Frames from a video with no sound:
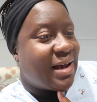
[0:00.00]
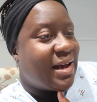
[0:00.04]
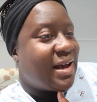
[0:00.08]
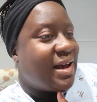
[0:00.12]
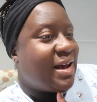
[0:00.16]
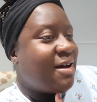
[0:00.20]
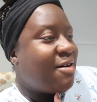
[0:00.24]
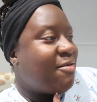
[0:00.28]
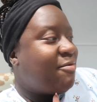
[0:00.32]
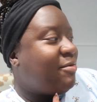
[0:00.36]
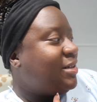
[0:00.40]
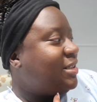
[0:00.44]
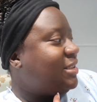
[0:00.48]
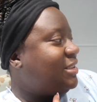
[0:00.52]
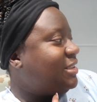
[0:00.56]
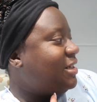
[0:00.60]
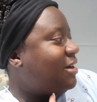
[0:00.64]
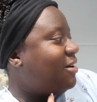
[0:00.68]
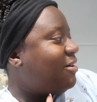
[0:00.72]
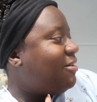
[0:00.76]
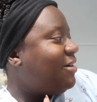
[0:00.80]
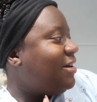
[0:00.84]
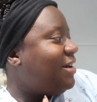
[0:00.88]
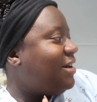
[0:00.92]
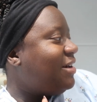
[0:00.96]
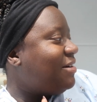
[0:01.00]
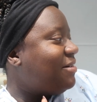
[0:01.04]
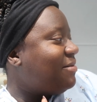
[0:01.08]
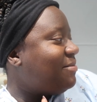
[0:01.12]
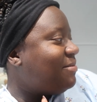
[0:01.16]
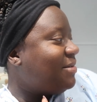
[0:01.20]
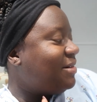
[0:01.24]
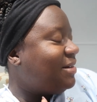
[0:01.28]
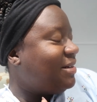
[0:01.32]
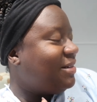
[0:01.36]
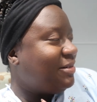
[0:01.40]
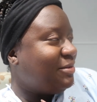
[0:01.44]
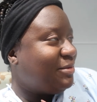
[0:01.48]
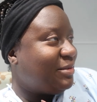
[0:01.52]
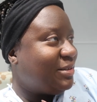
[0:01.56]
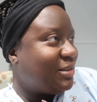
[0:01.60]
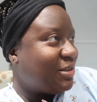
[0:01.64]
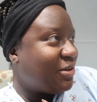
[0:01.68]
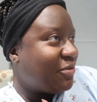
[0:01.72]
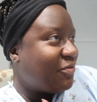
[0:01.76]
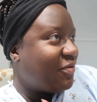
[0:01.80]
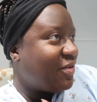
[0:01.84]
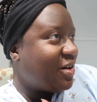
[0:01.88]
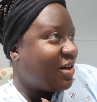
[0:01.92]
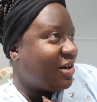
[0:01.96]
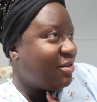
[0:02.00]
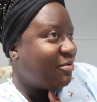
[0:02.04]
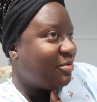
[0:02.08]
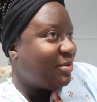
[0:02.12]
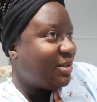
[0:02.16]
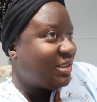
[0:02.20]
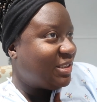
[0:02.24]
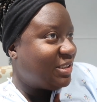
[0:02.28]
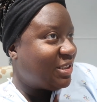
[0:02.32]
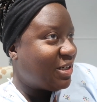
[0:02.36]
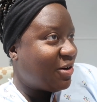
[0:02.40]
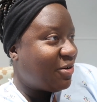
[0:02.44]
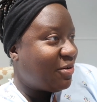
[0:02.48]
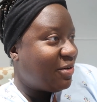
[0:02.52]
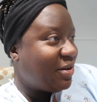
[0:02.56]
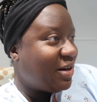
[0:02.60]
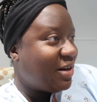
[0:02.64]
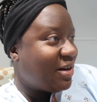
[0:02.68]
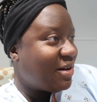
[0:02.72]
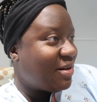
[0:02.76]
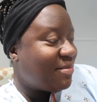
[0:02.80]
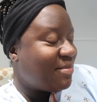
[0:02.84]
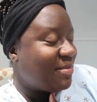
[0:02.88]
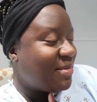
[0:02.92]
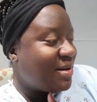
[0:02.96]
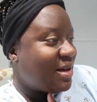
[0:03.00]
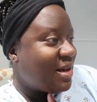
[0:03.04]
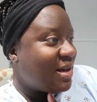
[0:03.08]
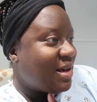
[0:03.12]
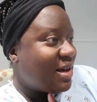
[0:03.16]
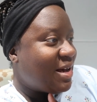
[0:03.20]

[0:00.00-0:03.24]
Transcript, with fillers: and we showed him, it was so funny, we showed him